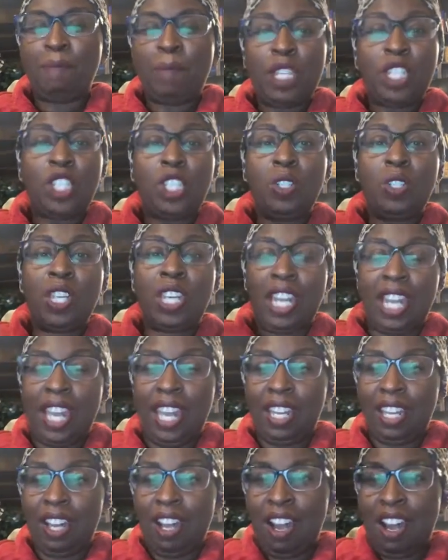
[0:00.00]
missed you
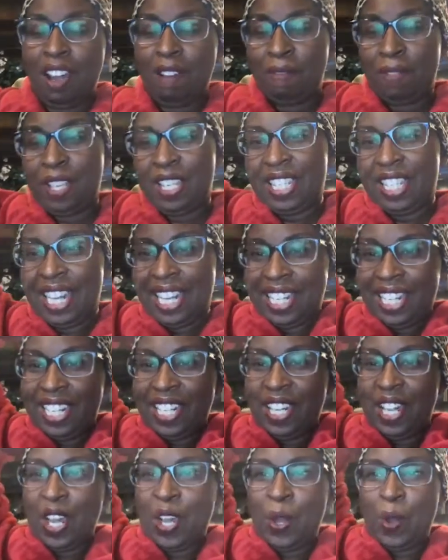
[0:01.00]
today at the office. I
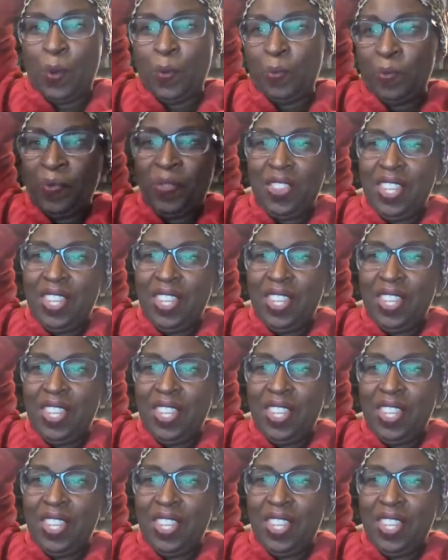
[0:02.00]
did go.